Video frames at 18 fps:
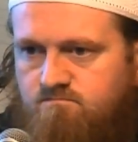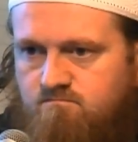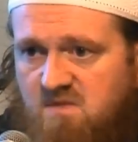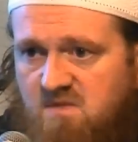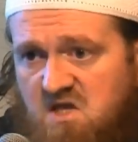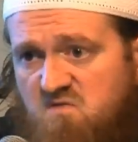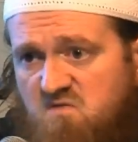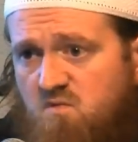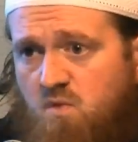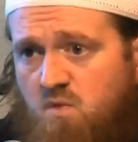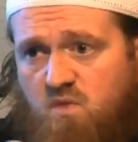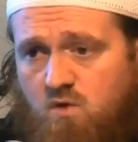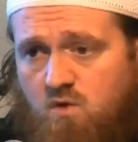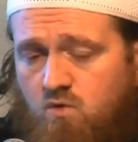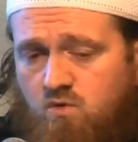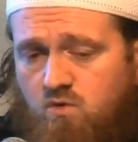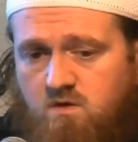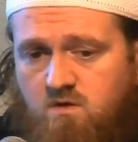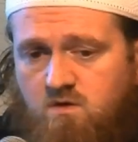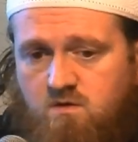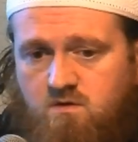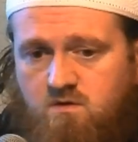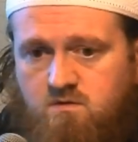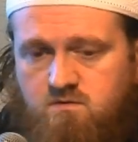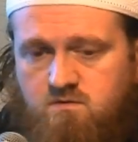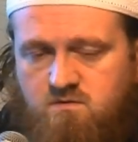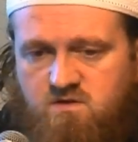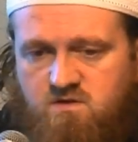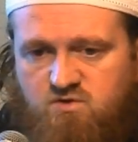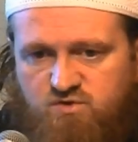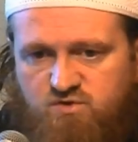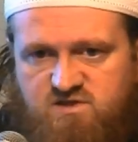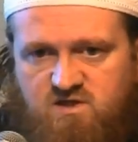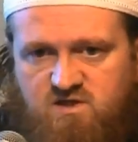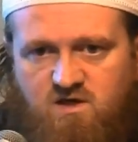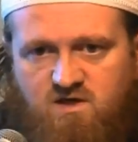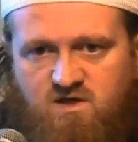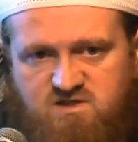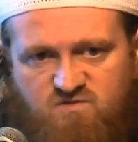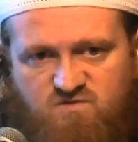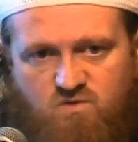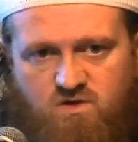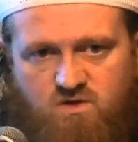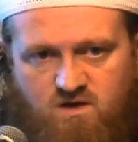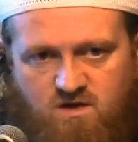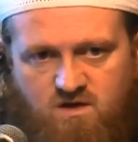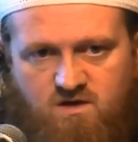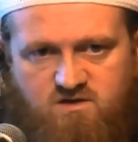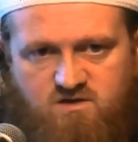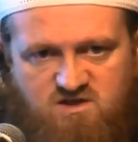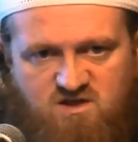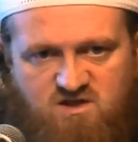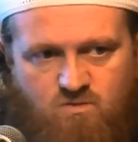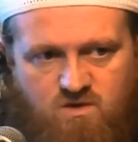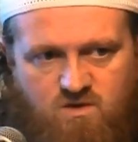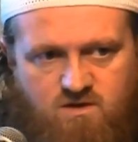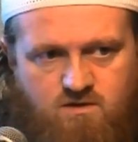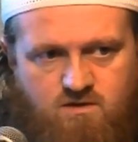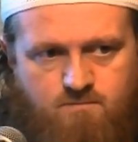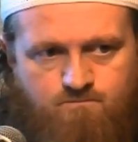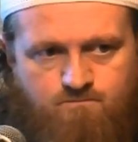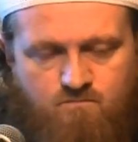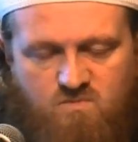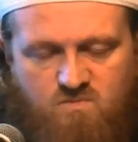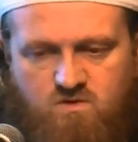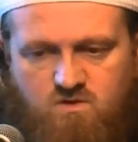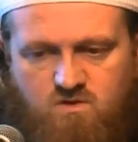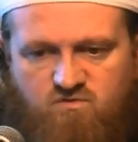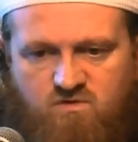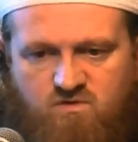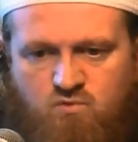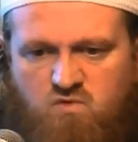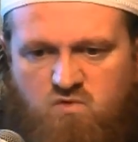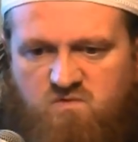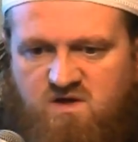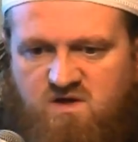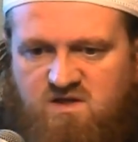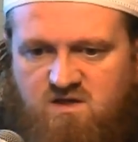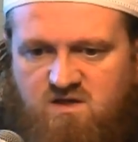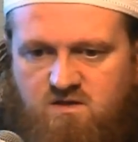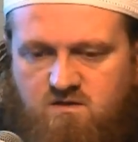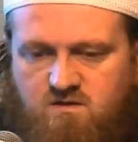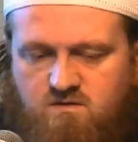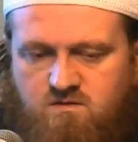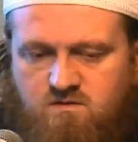even though that your salah is for Allah Jalla wa'ala, to remove any